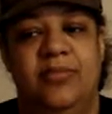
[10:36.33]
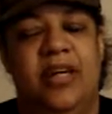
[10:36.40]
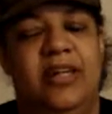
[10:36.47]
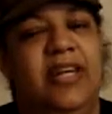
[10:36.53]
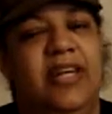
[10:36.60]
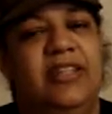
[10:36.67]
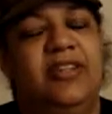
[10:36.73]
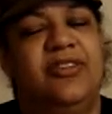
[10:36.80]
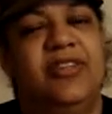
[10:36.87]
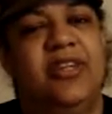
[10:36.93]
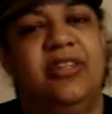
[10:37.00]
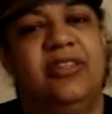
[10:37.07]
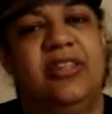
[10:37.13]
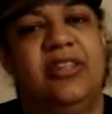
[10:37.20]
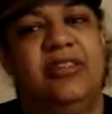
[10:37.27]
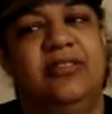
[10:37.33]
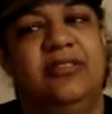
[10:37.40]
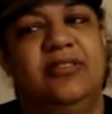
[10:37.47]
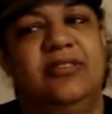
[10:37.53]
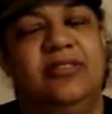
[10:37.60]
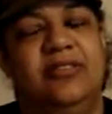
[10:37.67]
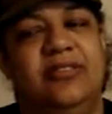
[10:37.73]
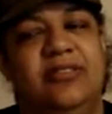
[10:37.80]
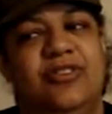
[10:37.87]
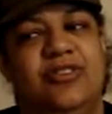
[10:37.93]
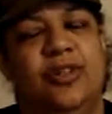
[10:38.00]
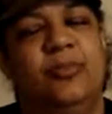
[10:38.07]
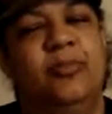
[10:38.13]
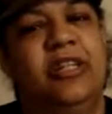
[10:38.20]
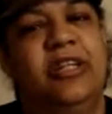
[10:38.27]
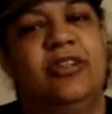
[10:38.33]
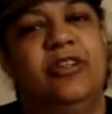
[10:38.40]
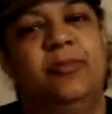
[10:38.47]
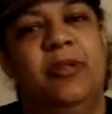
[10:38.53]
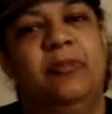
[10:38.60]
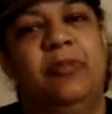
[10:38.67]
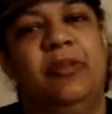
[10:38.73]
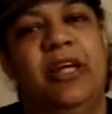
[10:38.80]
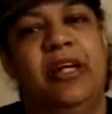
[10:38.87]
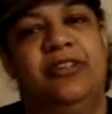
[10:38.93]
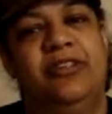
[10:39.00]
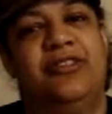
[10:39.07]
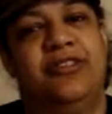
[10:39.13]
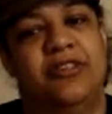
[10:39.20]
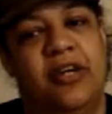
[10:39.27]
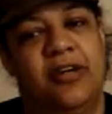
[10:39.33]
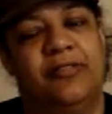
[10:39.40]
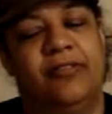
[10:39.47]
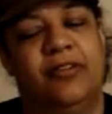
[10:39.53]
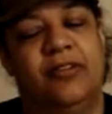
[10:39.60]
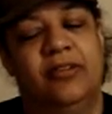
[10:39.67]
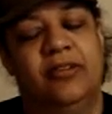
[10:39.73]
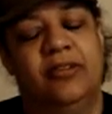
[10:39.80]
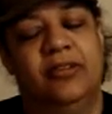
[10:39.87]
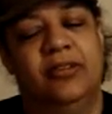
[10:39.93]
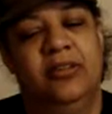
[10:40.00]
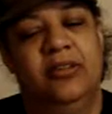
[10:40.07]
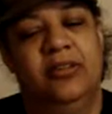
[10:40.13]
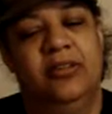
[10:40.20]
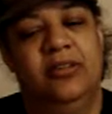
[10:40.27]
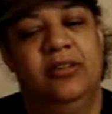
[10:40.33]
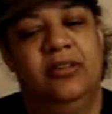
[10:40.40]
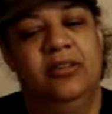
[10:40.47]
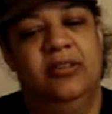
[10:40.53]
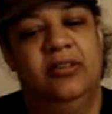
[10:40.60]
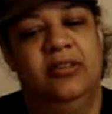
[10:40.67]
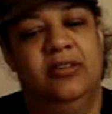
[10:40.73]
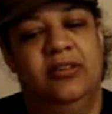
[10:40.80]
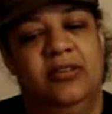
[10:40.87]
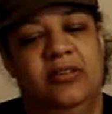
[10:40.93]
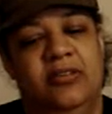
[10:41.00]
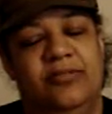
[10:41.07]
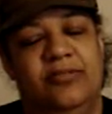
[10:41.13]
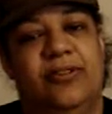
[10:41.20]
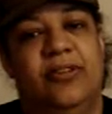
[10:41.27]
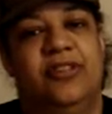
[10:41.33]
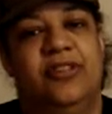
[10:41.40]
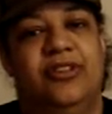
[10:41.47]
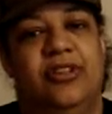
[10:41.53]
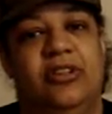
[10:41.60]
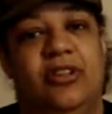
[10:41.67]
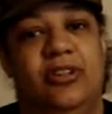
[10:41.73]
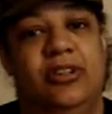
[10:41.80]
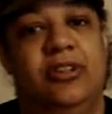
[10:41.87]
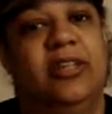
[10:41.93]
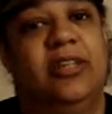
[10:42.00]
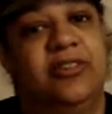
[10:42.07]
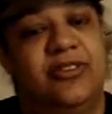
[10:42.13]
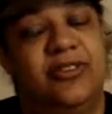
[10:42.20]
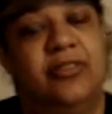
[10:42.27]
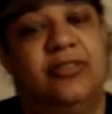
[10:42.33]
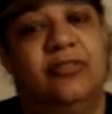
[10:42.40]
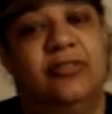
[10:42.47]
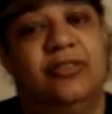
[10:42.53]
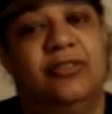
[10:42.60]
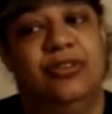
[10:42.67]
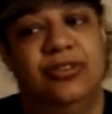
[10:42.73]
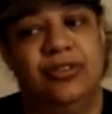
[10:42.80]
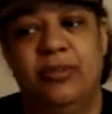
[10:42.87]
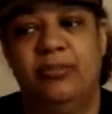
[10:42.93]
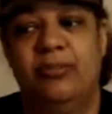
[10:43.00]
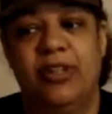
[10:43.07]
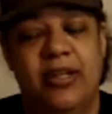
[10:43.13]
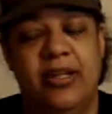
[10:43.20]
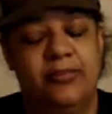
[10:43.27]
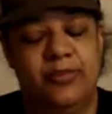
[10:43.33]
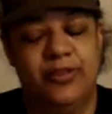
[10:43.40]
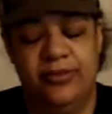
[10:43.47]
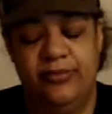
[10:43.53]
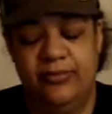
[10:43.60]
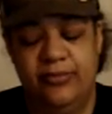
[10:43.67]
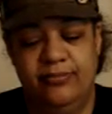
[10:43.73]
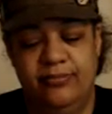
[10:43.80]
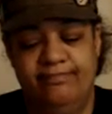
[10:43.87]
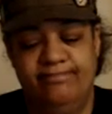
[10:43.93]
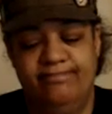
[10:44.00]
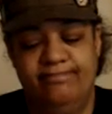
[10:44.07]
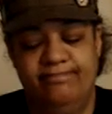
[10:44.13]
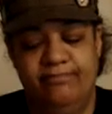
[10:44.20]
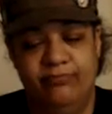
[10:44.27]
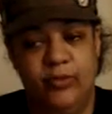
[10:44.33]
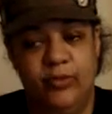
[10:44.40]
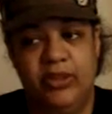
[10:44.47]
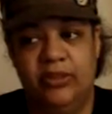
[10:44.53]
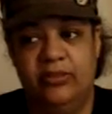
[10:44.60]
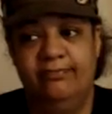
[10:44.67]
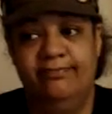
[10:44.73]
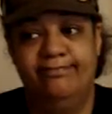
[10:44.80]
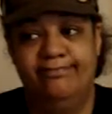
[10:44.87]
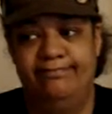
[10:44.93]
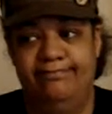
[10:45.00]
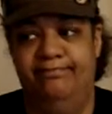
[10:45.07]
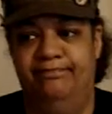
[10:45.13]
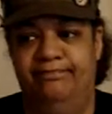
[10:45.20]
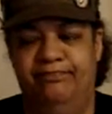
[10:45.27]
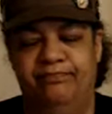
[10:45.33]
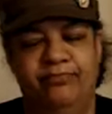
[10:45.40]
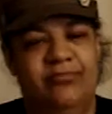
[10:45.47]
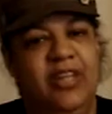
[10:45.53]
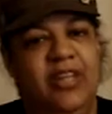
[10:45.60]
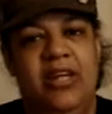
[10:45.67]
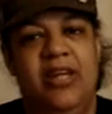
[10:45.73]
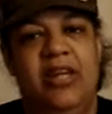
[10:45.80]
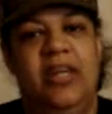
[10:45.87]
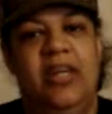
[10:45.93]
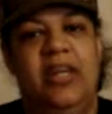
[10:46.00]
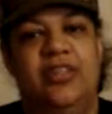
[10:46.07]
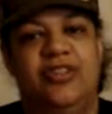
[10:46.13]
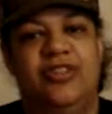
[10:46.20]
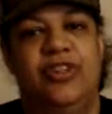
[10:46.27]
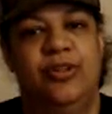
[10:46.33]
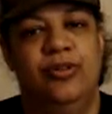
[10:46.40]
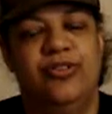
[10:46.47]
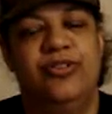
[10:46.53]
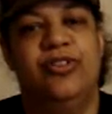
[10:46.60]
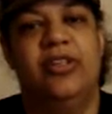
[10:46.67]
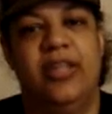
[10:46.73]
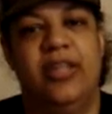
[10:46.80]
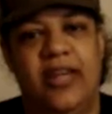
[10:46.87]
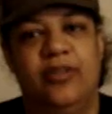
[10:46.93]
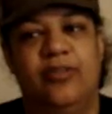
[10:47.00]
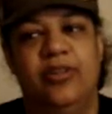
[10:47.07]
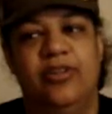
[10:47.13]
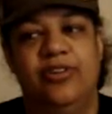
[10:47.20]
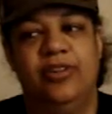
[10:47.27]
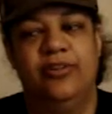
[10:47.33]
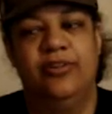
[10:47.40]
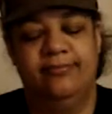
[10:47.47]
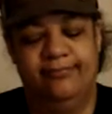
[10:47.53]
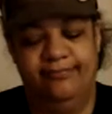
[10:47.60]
I'd hate to think that so many other people had to suffer for us to learn a lesson. So sometimes, well, excuse the language.